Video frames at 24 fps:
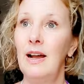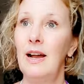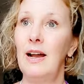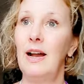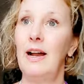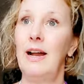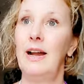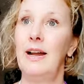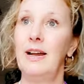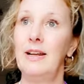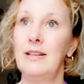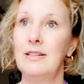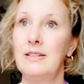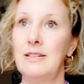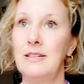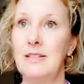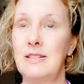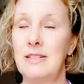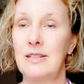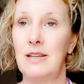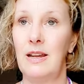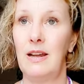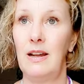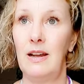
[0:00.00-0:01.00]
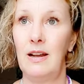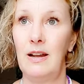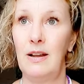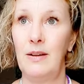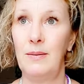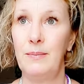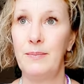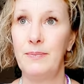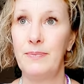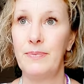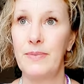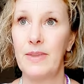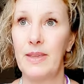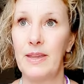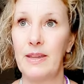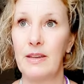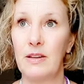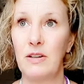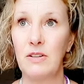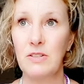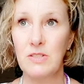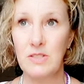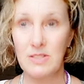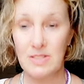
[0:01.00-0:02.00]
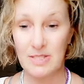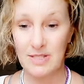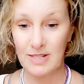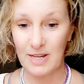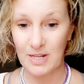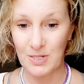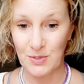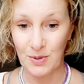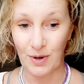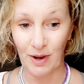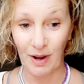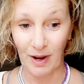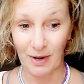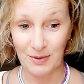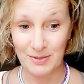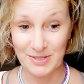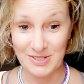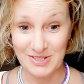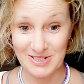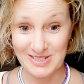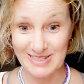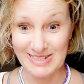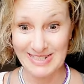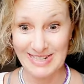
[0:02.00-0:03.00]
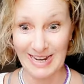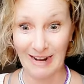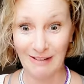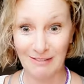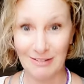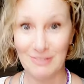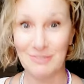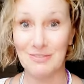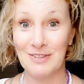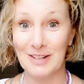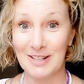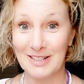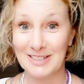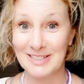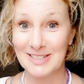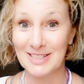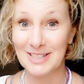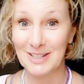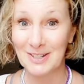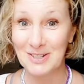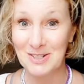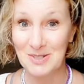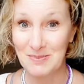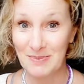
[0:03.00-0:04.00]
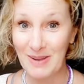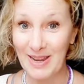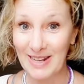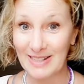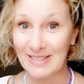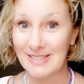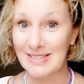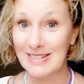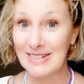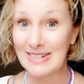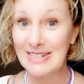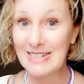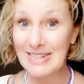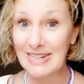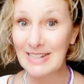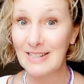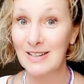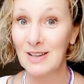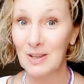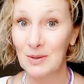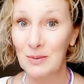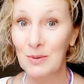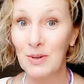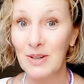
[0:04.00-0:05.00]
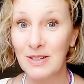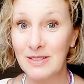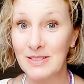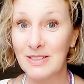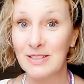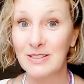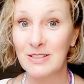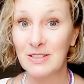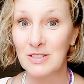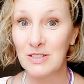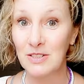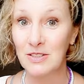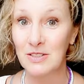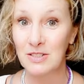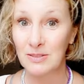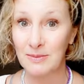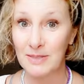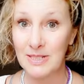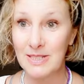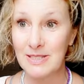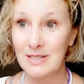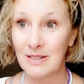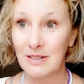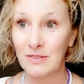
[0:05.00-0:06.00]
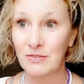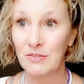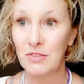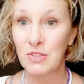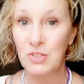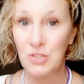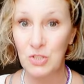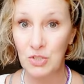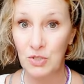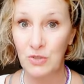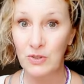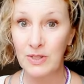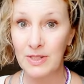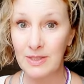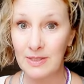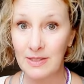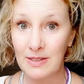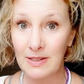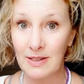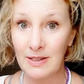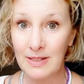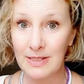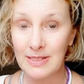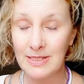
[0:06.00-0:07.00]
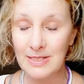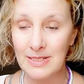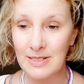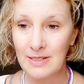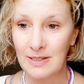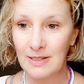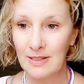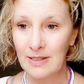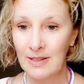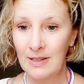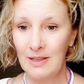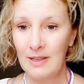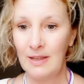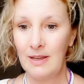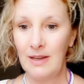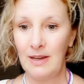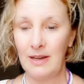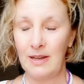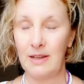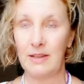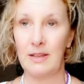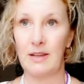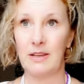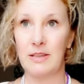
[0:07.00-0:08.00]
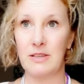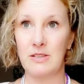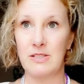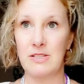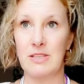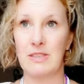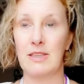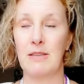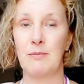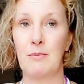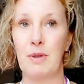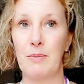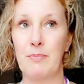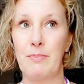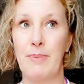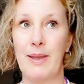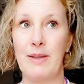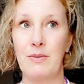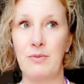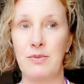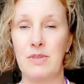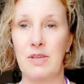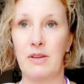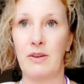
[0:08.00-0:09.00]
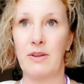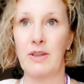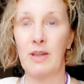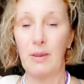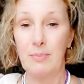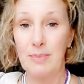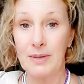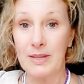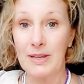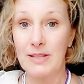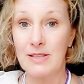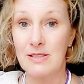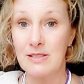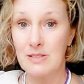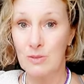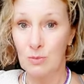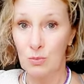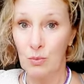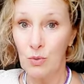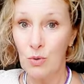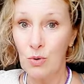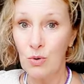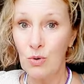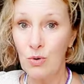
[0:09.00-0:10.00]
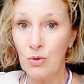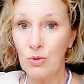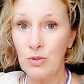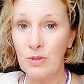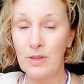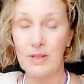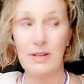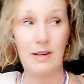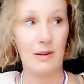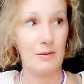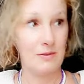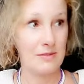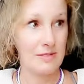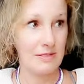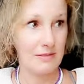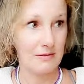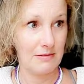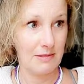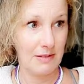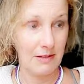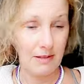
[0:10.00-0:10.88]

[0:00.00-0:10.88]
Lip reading: And it got to the stage where I was just terrified to go to bed because I didn't know what I was going to do to myself during the night. I used to think my bed was going up against the wall and I was